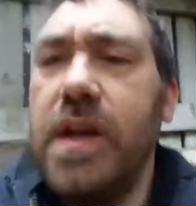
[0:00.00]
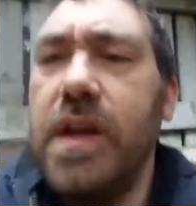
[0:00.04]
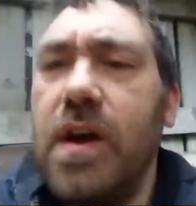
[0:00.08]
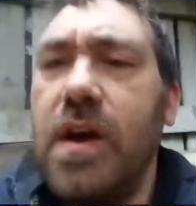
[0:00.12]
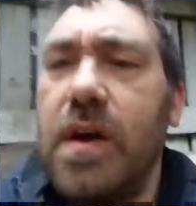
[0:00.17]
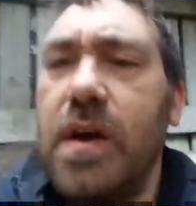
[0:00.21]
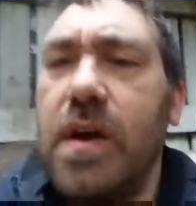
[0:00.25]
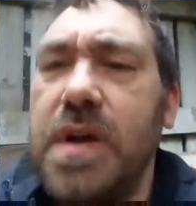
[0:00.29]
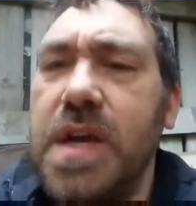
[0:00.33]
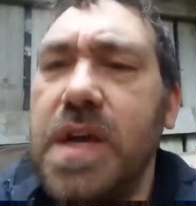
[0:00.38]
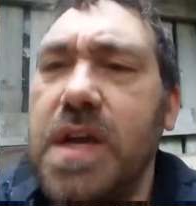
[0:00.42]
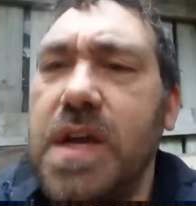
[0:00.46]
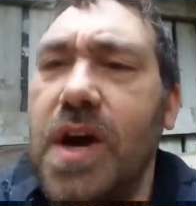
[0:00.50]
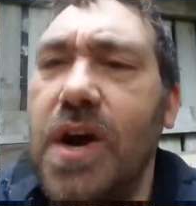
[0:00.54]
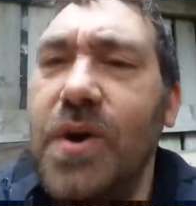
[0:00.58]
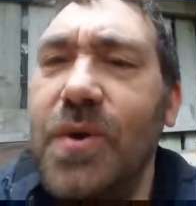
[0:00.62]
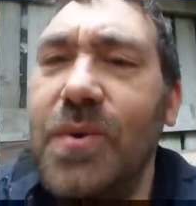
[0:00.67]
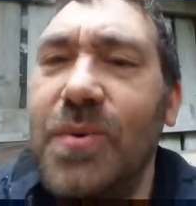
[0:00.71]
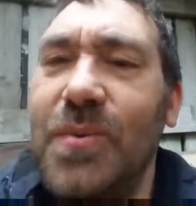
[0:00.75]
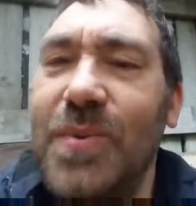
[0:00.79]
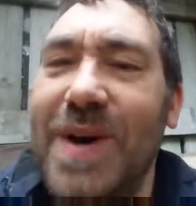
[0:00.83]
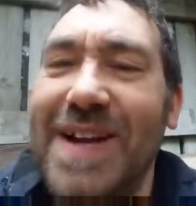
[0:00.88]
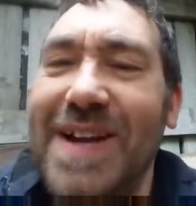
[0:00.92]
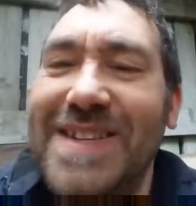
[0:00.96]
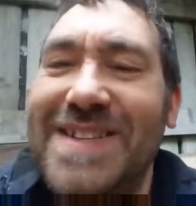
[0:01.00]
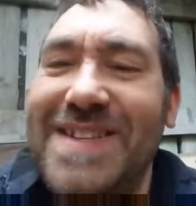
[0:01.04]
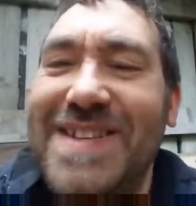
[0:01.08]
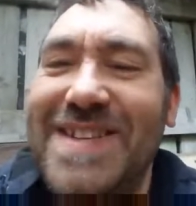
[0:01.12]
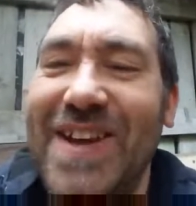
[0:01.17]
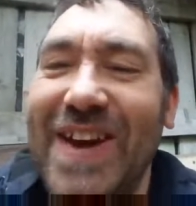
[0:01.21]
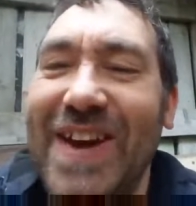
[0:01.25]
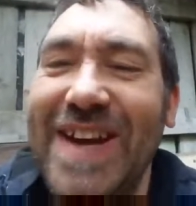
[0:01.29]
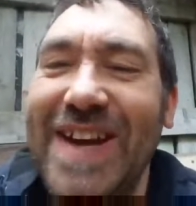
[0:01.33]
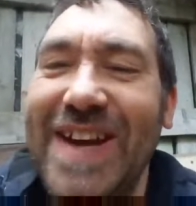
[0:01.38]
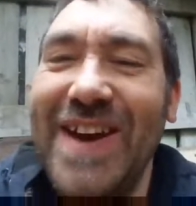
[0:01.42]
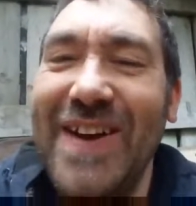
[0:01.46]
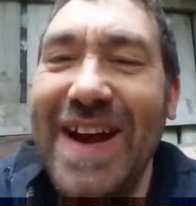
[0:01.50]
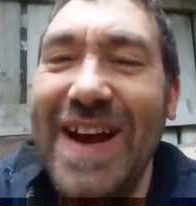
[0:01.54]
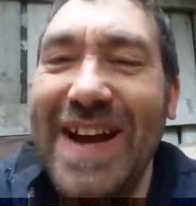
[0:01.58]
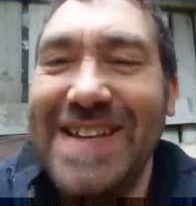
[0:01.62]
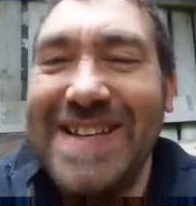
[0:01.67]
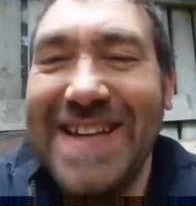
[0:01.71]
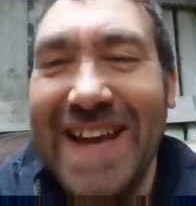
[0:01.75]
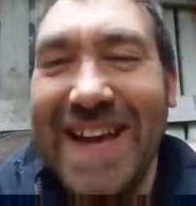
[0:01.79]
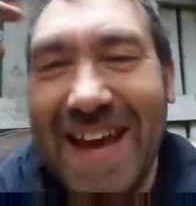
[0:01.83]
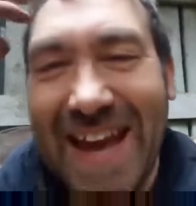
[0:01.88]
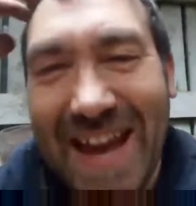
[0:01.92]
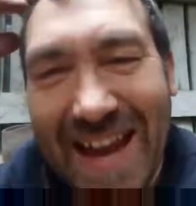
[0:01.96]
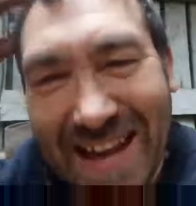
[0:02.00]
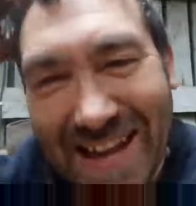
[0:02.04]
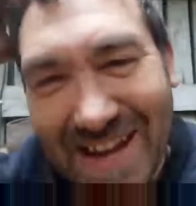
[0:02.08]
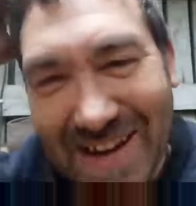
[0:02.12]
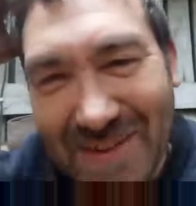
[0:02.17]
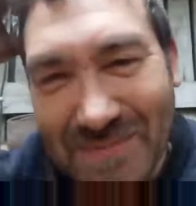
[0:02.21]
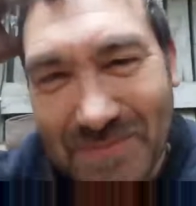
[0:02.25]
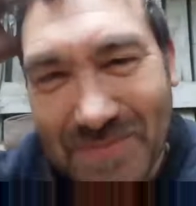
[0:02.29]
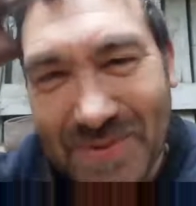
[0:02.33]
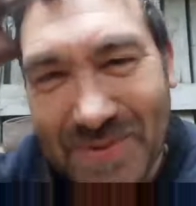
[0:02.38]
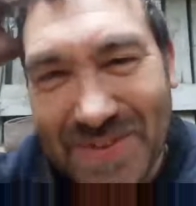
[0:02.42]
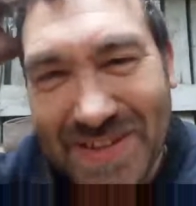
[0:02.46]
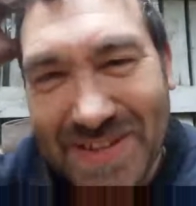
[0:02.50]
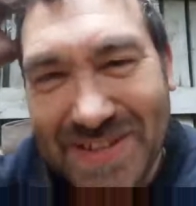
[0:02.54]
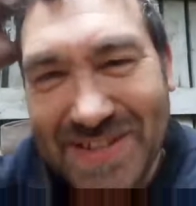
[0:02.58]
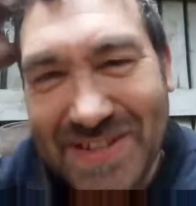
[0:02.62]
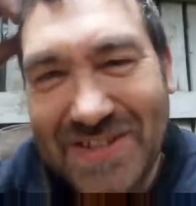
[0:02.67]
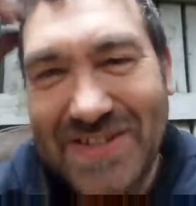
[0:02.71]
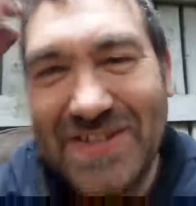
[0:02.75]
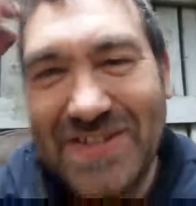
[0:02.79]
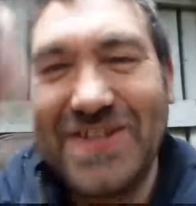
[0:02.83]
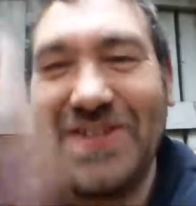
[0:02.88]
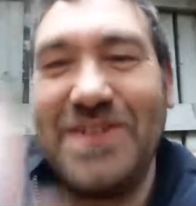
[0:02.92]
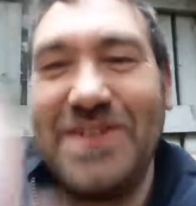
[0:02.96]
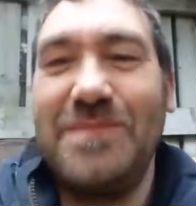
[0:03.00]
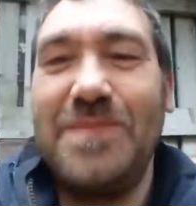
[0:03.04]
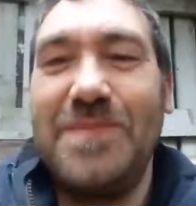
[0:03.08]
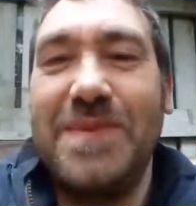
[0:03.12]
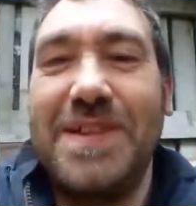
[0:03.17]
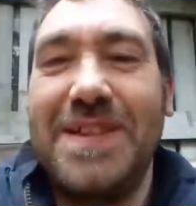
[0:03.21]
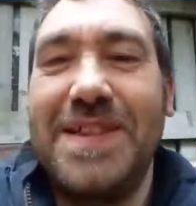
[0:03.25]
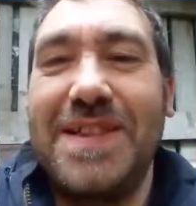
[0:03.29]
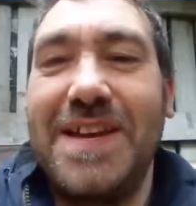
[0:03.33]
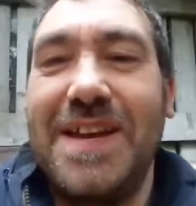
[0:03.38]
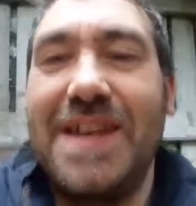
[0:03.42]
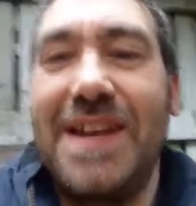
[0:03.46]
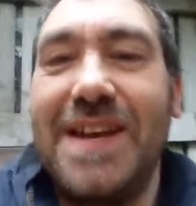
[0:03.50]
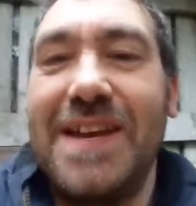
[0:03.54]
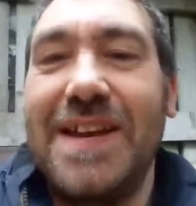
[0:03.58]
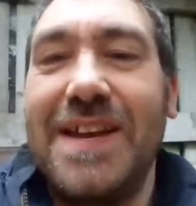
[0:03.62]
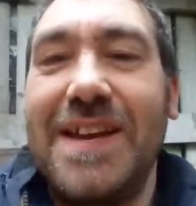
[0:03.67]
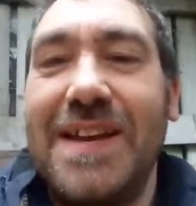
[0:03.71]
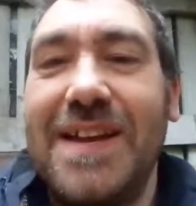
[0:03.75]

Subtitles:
I'm going to go once I know how to hang up on this stupid thing.